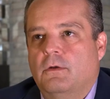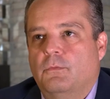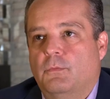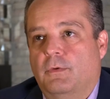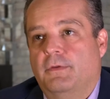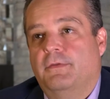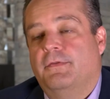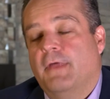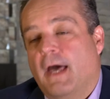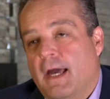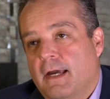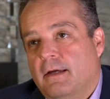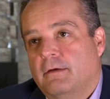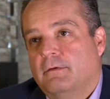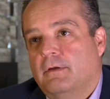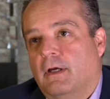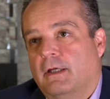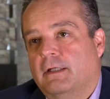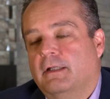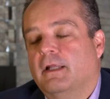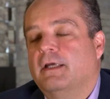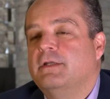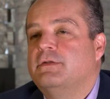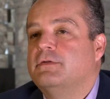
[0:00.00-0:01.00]
With that,
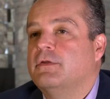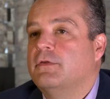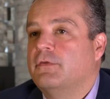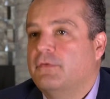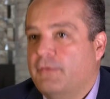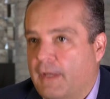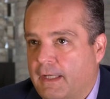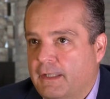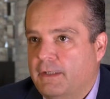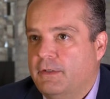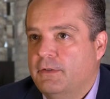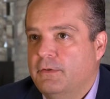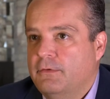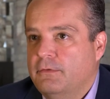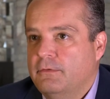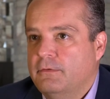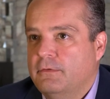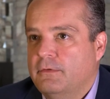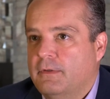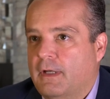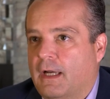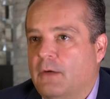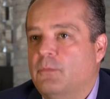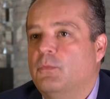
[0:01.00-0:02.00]
I'd like to thank you
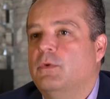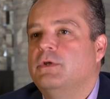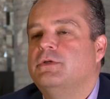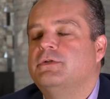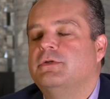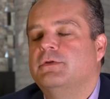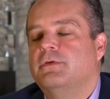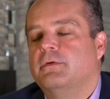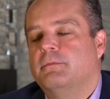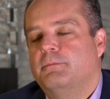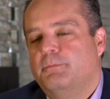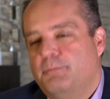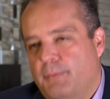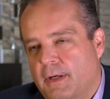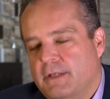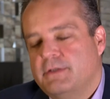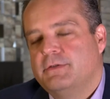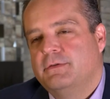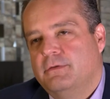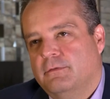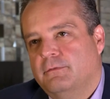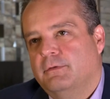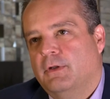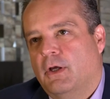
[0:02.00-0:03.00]
and wish you the
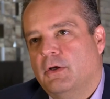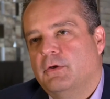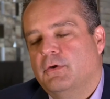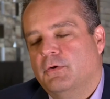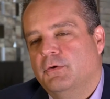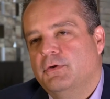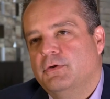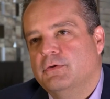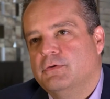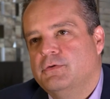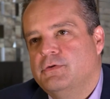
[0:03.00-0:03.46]
best of luck on your